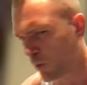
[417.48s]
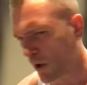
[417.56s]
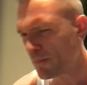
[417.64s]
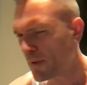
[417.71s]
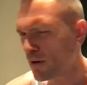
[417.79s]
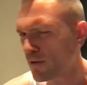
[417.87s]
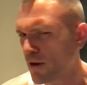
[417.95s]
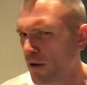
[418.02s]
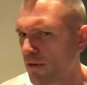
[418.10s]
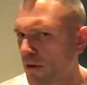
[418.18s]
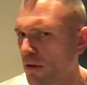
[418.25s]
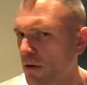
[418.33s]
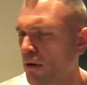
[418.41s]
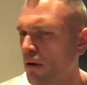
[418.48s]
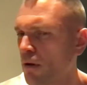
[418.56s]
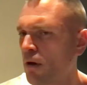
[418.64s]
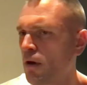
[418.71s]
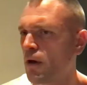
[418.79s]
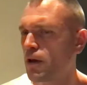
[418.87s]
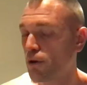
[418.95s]
way better than nothing.
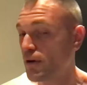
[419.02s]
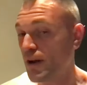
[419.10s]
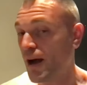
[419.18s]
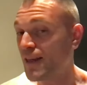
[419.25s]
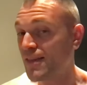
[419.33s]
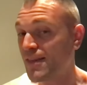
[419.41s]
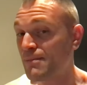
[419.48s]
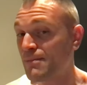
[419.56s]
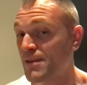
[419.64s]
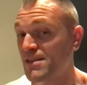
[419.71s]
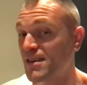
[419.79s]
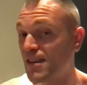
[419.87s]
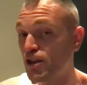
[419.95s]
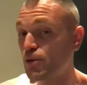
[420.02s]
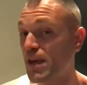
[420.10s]
You're not that busy that you